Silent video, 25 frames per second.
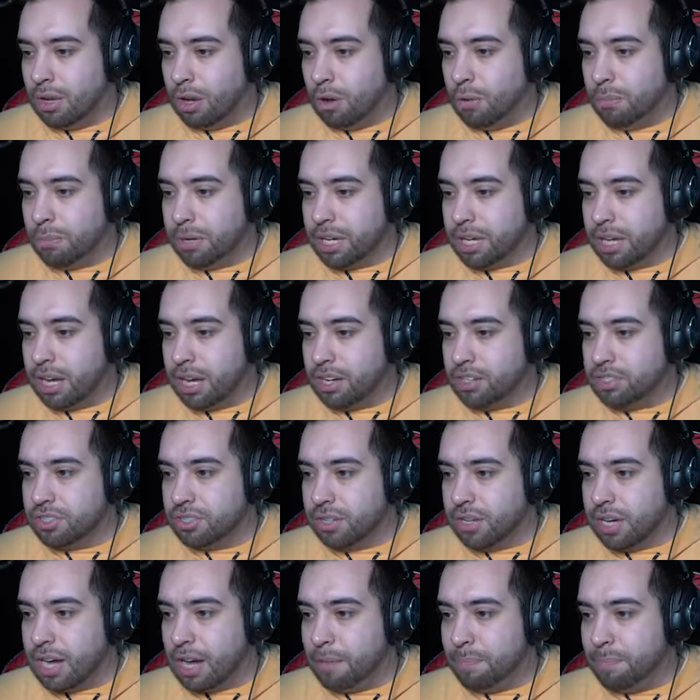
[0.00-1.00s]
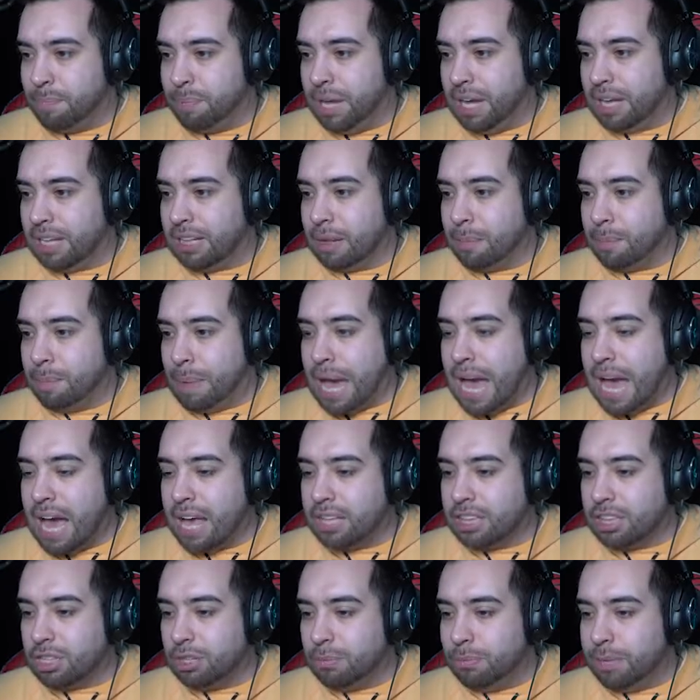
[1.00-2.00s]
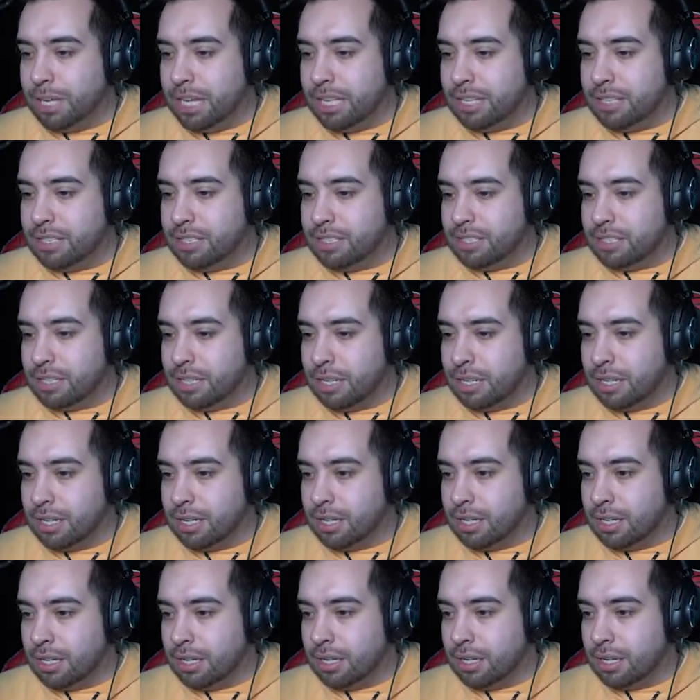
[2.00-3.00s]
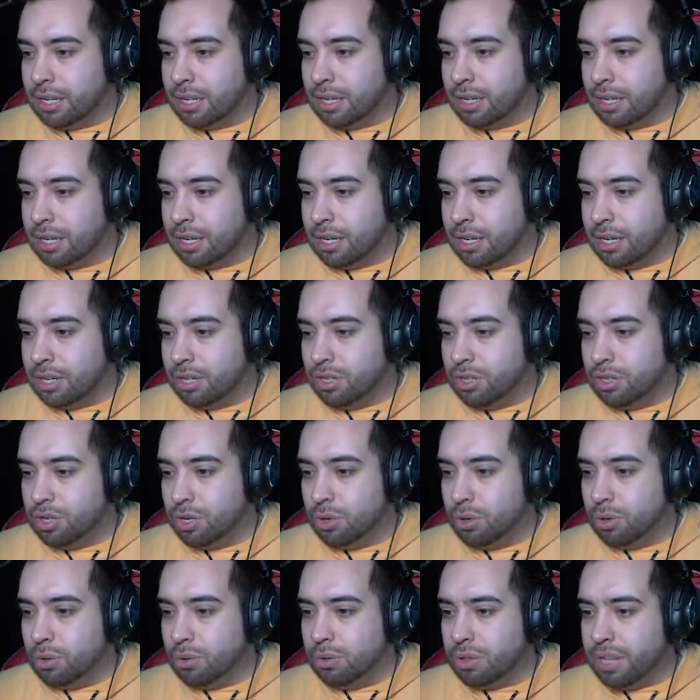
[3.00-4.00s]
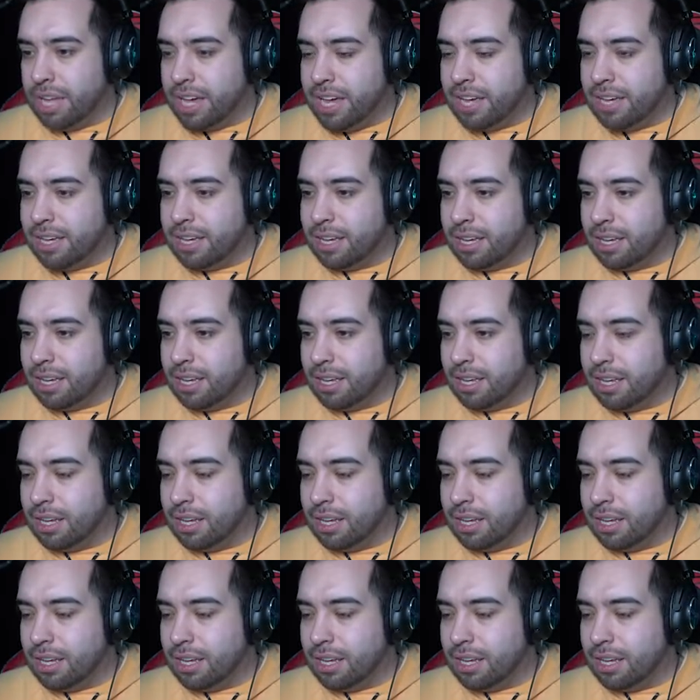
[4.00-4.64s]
Oh my gosh, look how big the bathroom is! Dude, like...